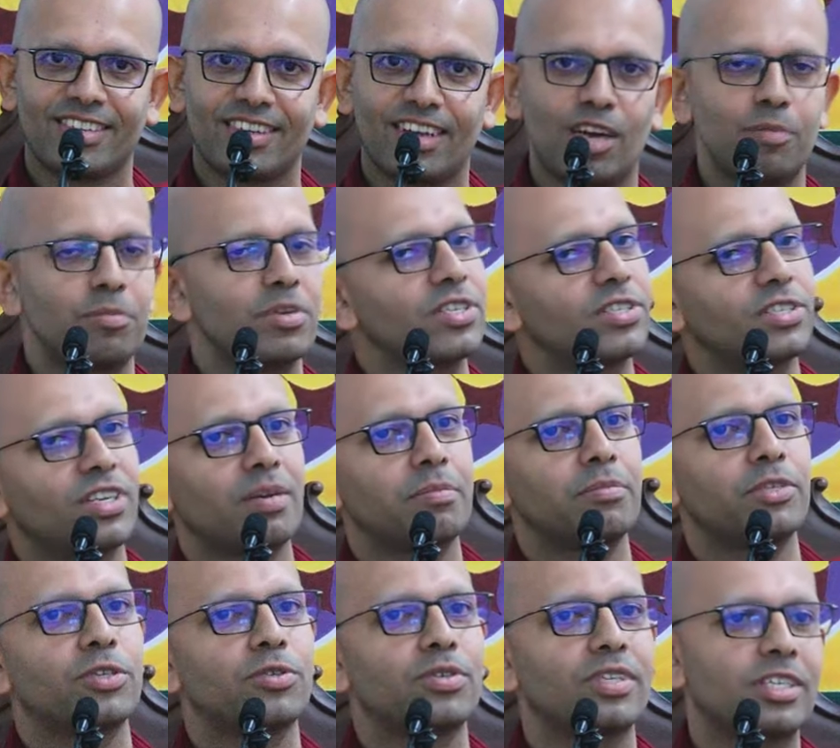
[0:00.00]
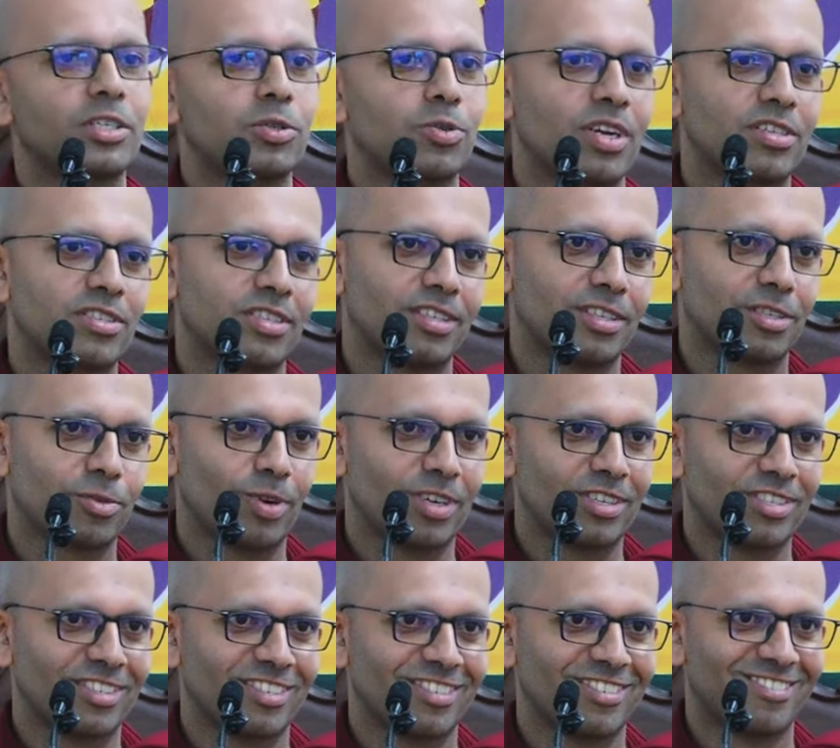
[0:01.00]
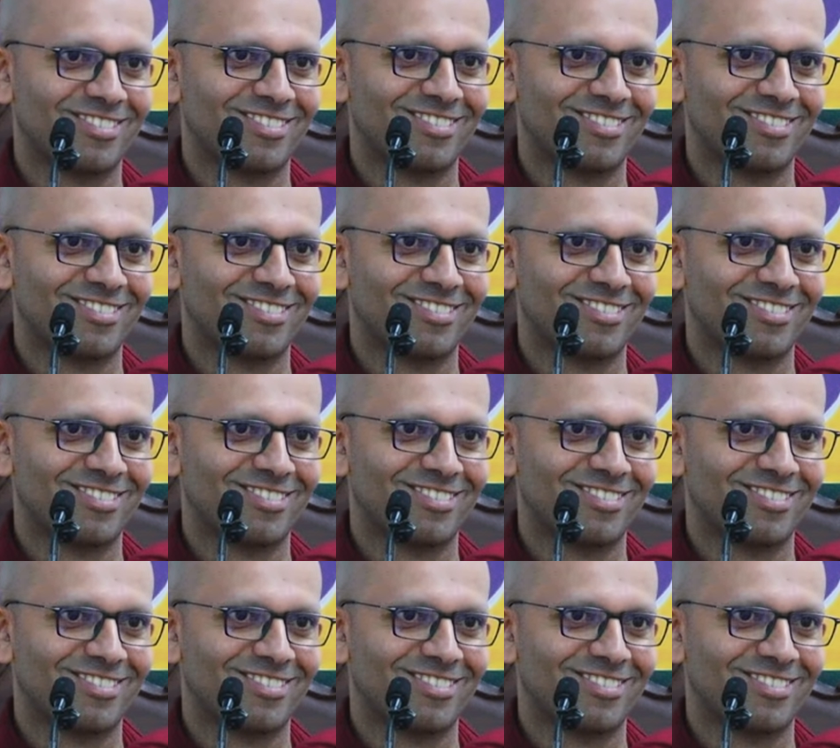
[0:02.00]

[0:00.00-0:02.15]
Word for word: How much time do you need to answer this question?